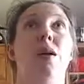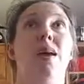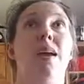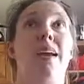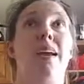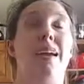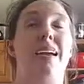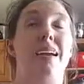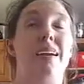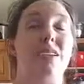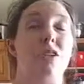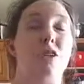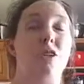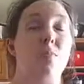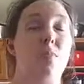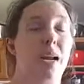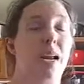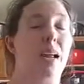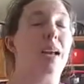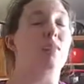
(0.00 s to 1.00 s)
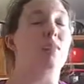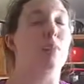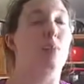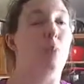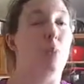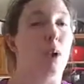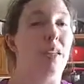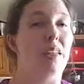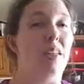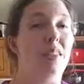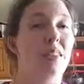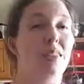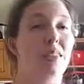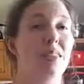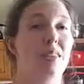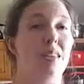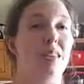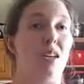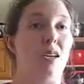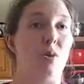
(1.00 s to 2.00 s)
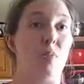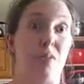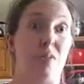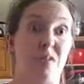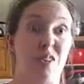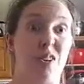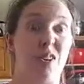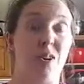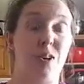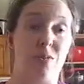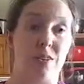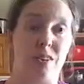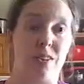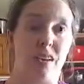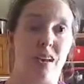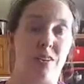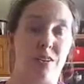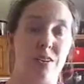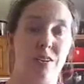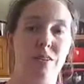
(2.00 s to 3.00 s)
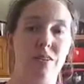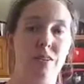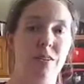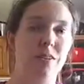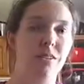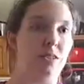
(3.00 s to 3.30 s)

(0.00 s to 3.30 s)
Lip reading: and you might have one that you prefer over the other,